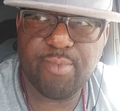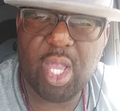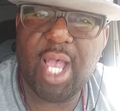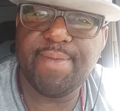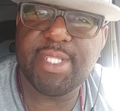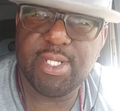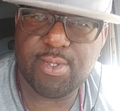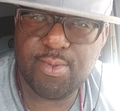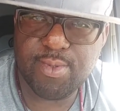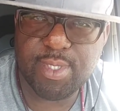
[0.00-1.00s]

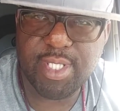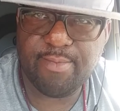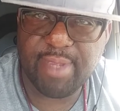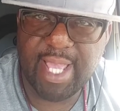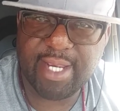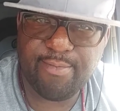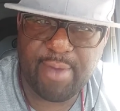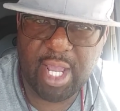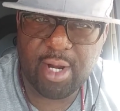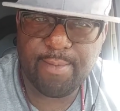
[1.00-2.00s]
obstacle to the black
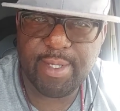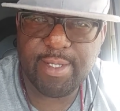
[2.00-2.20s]
empowerment.